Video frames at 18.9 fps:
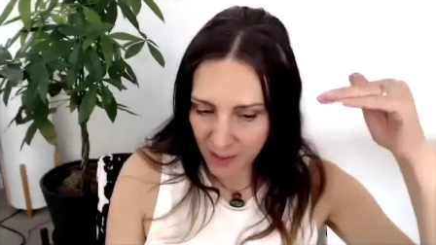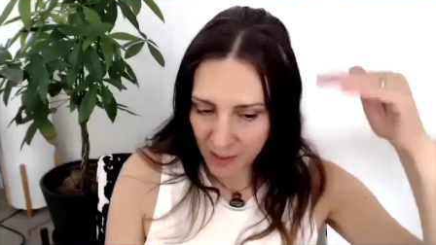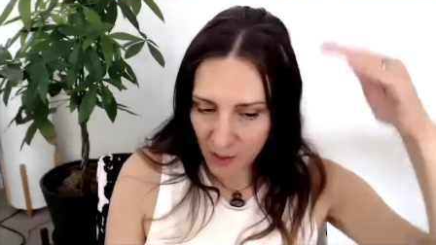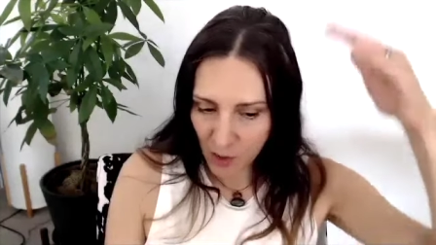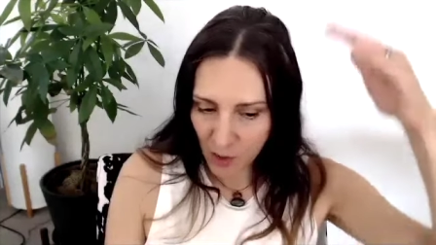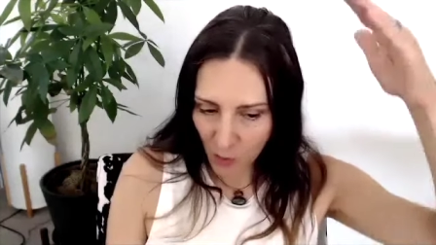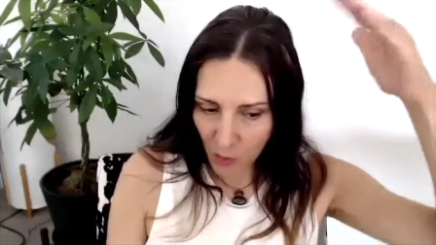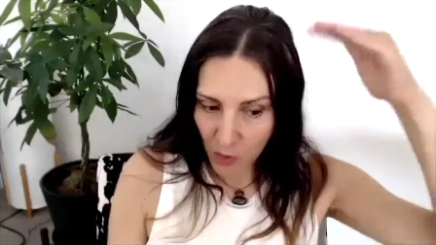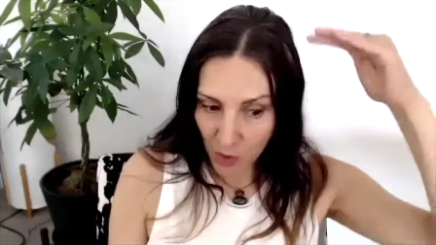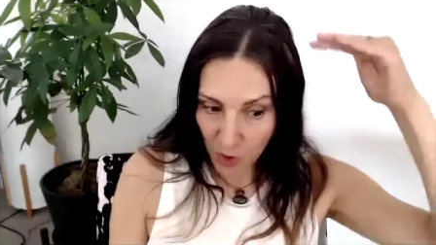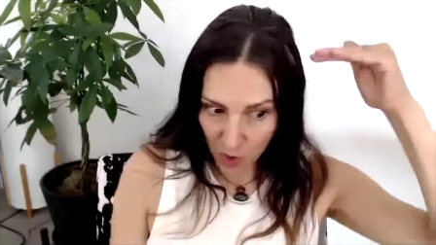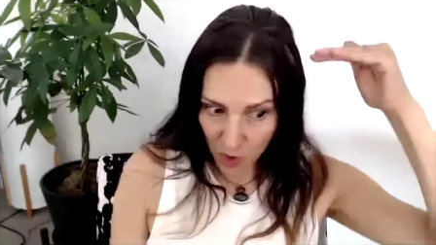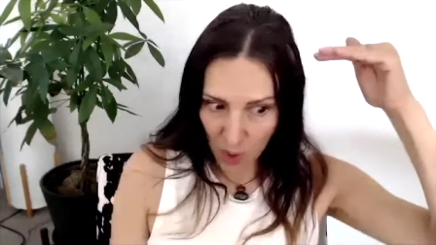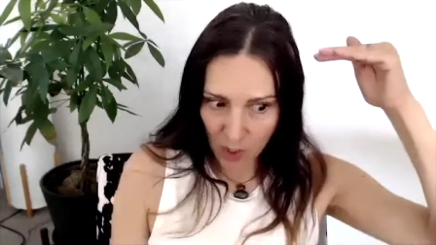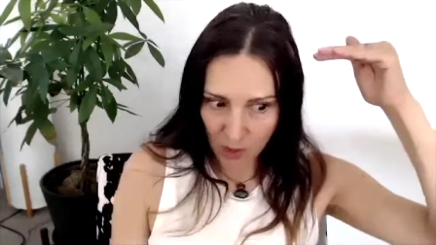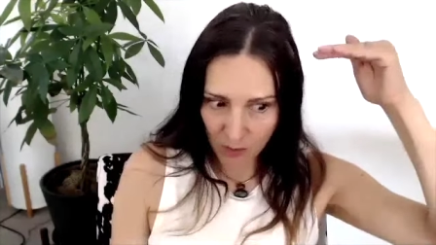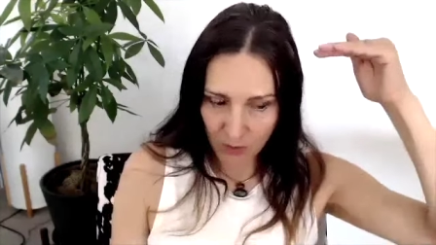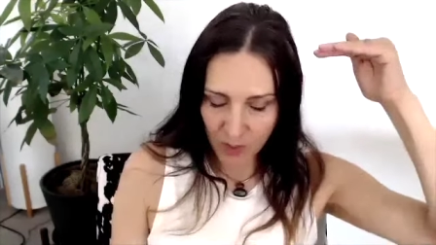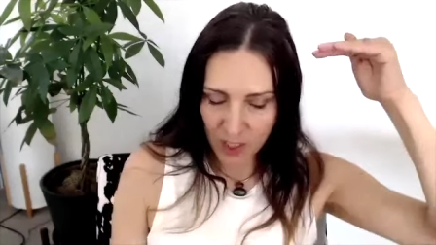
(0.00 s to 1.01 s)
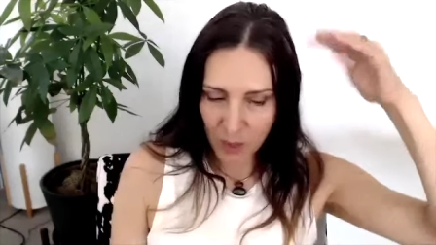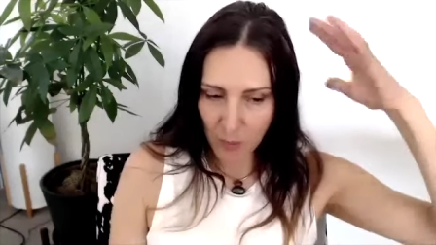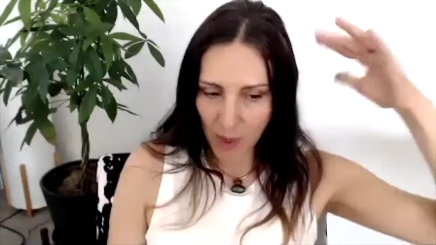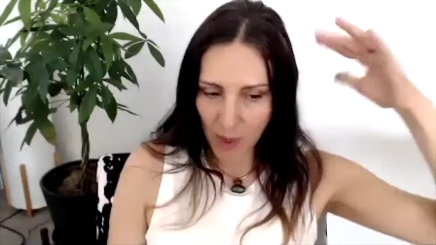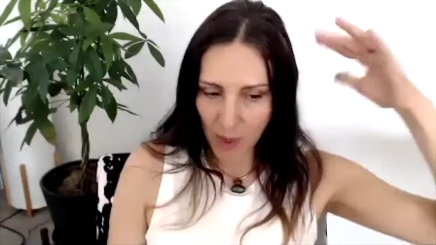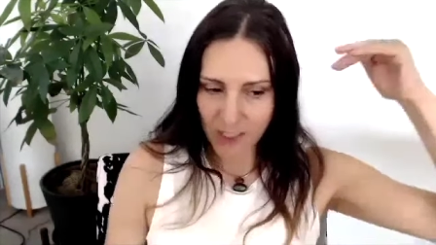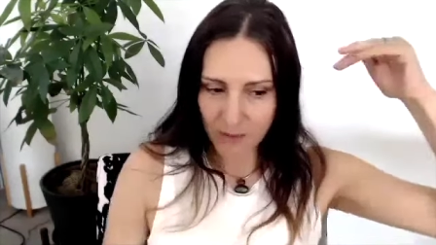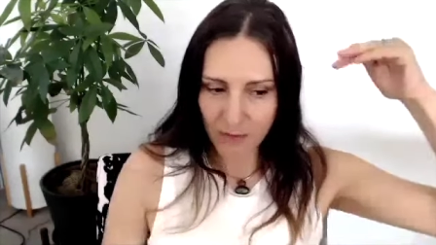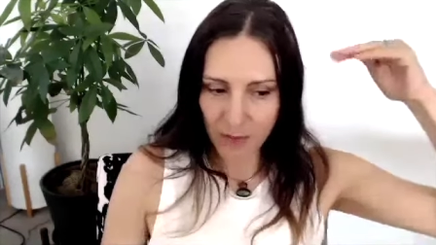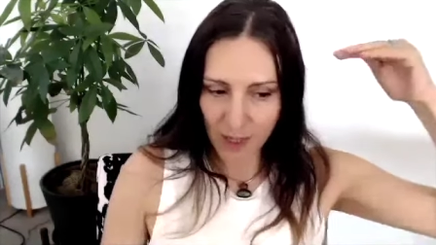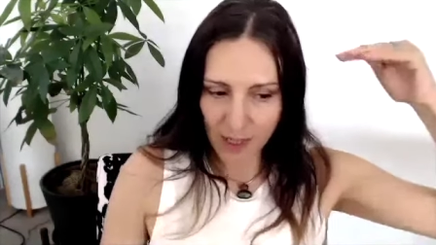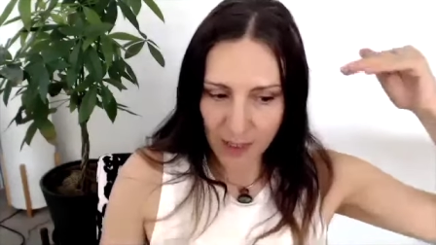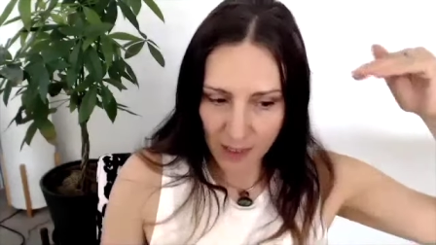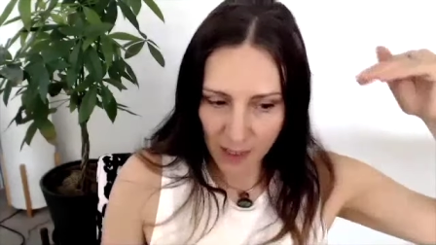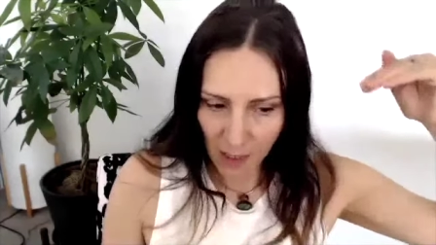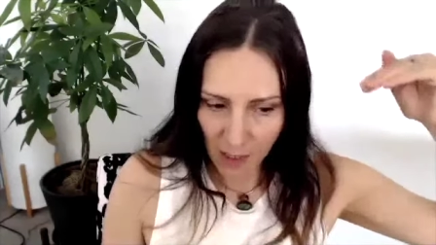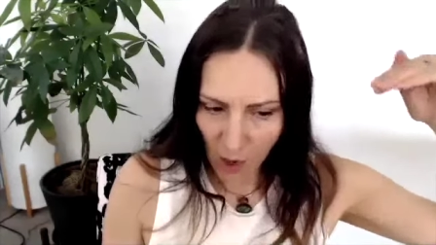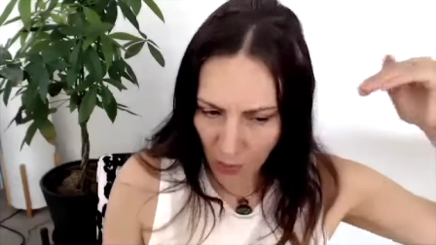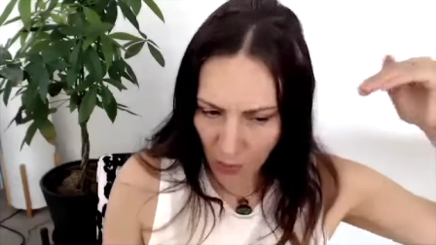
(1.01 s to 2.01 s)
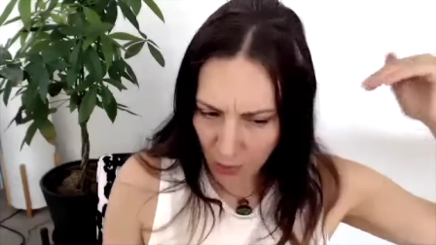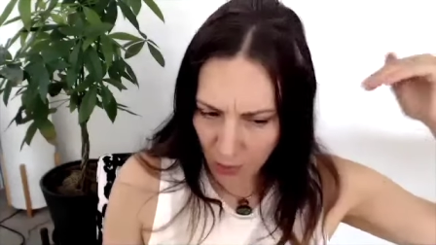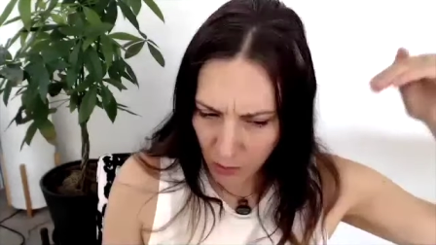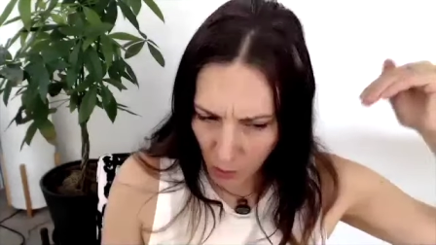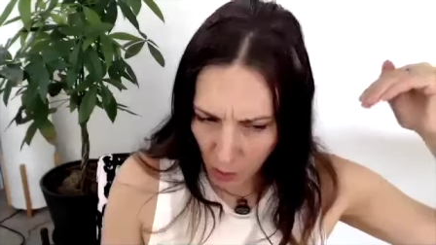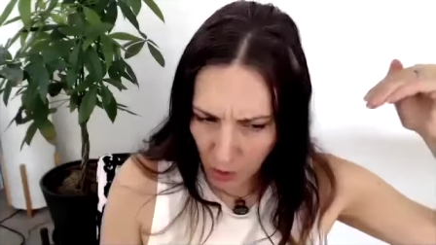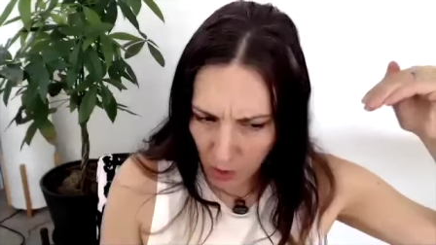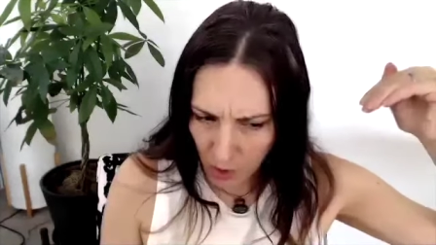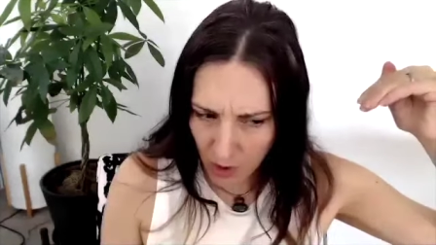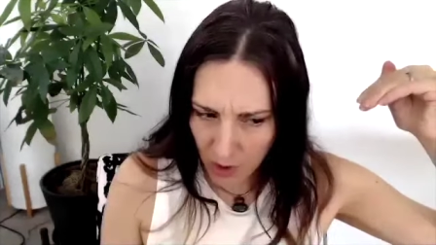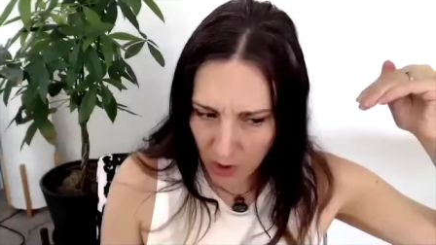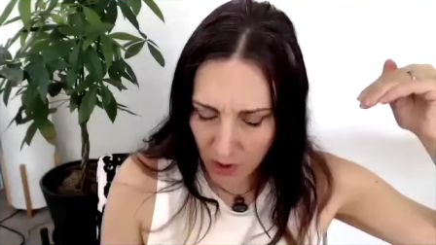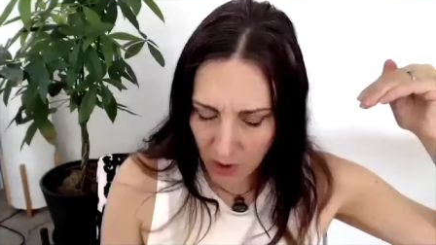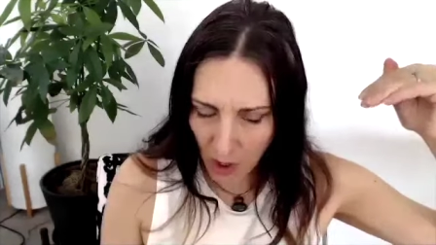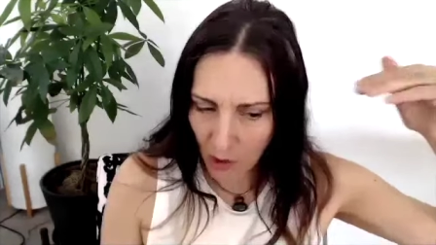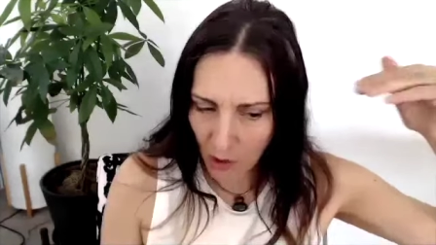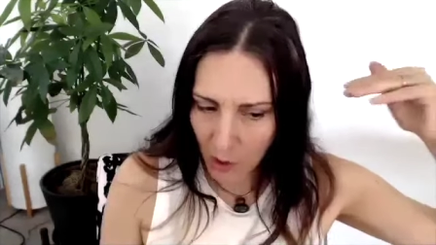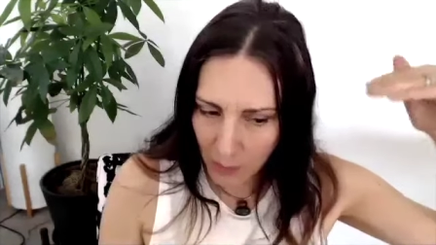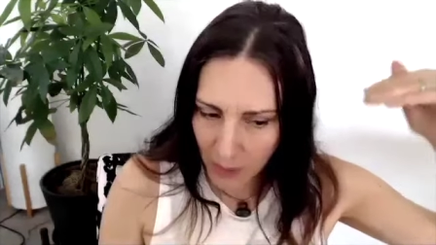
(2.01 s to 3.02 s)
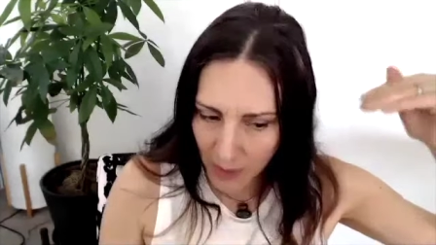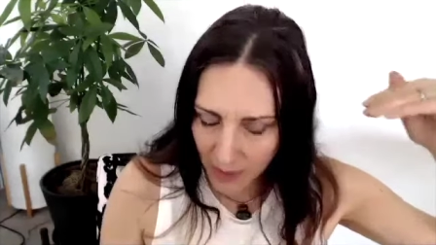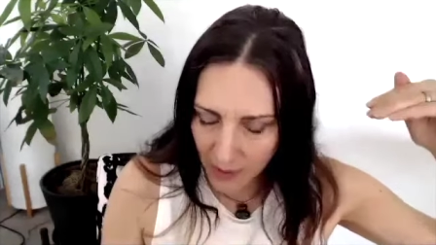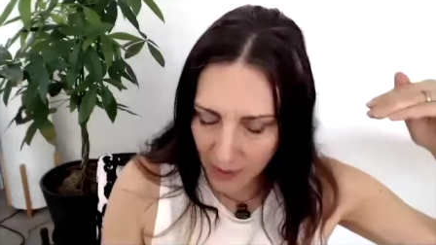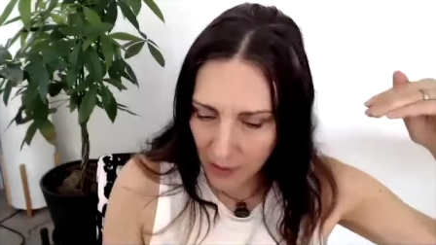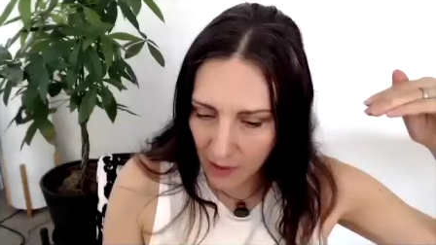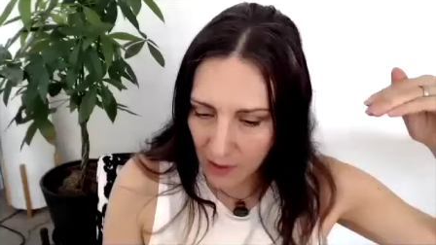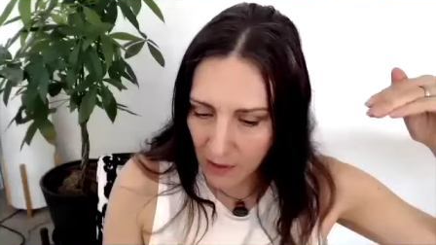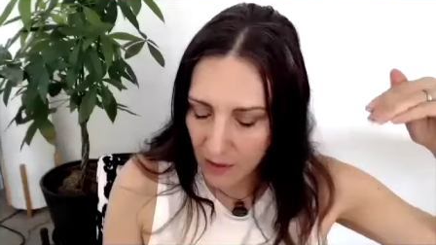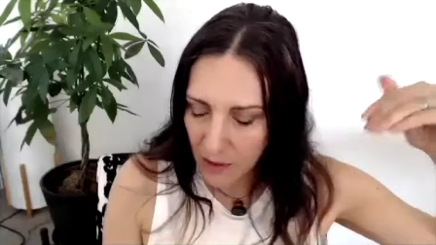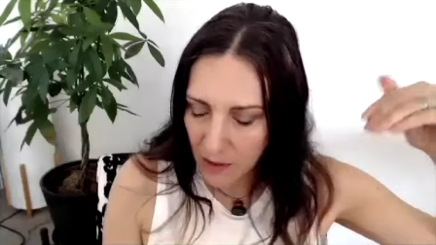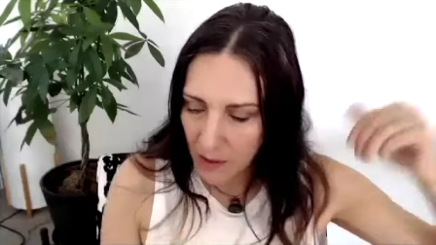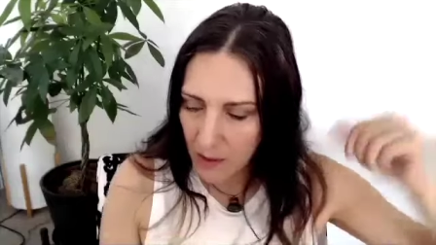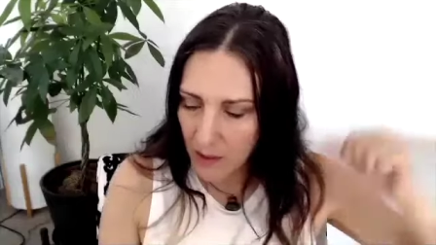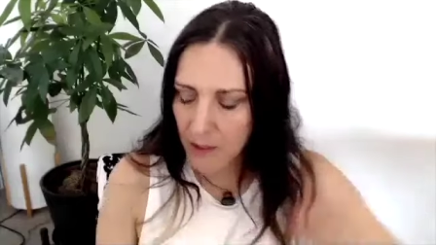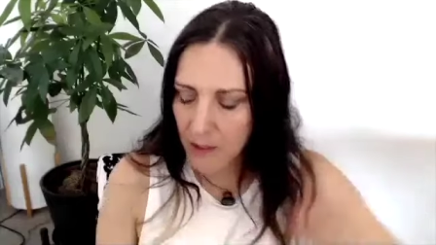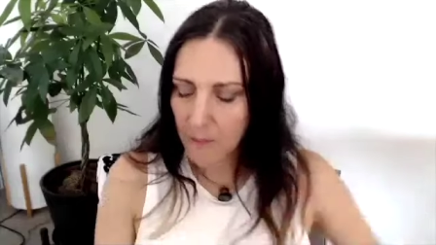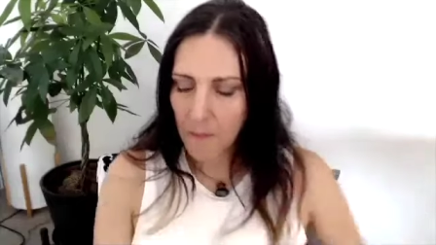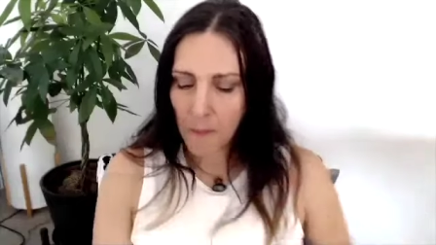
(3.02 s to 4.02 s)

it on the surface by defending our thoughts, our opinions,